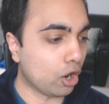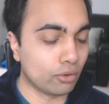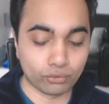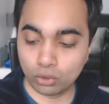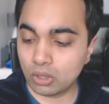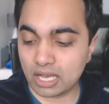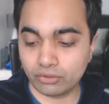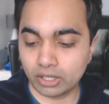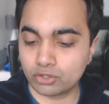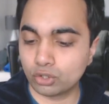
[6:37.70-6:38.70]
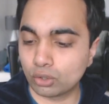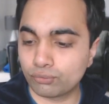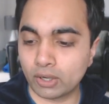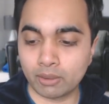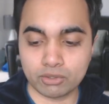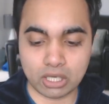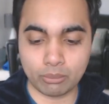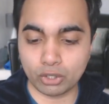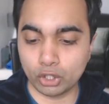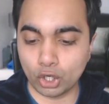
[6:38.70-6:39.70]
Overall, I think it's a good fragrance.
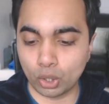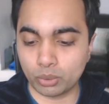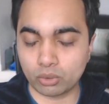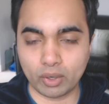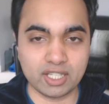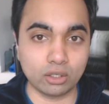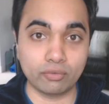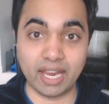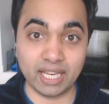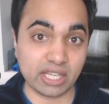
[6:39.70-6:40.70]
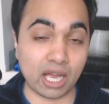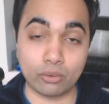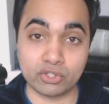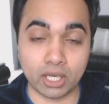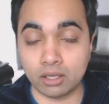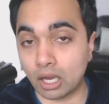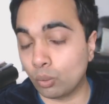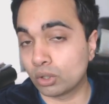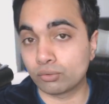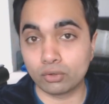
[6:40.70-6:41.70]
I'm going to go with a rating of 8 out of 10. I
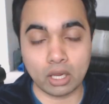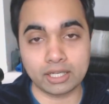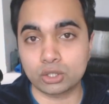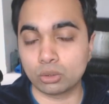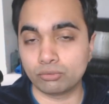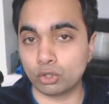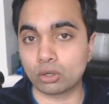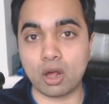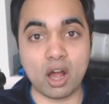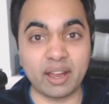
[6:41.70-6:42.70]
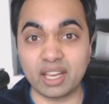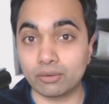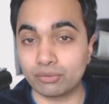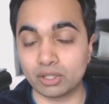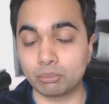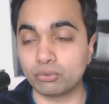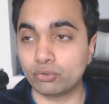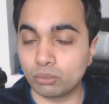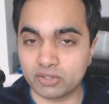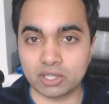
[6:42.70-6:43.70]
would have liked to have gone higher if the
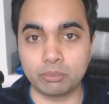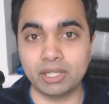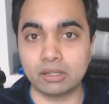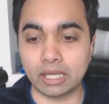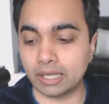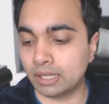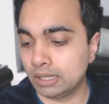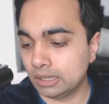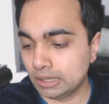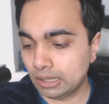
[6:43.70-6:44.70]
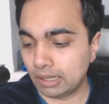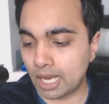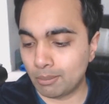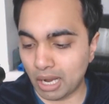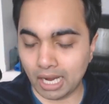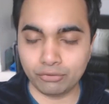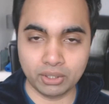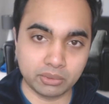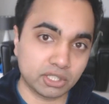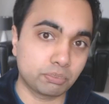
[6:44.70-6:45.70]
performance had been there. I
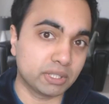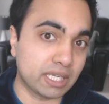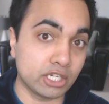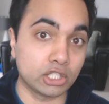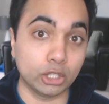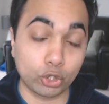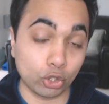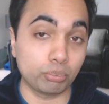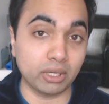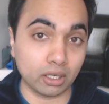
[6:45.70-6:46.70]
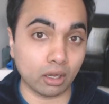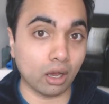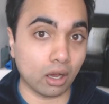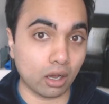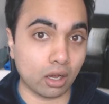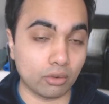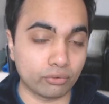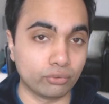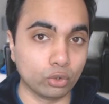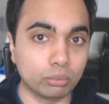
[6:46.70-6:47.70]
think this potentially could be a
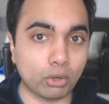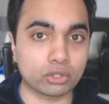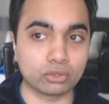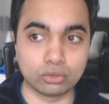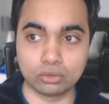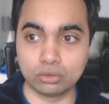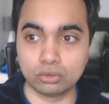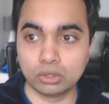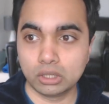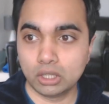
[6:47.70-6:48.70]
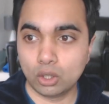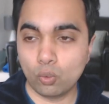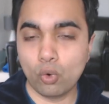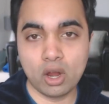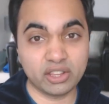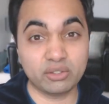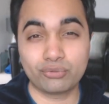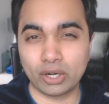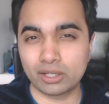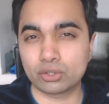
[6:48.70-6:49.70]
full bottle worthy
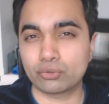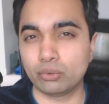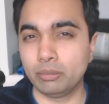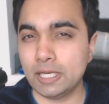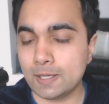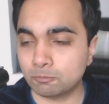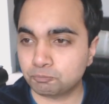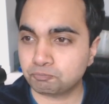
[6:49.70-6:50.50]
fragrance for me.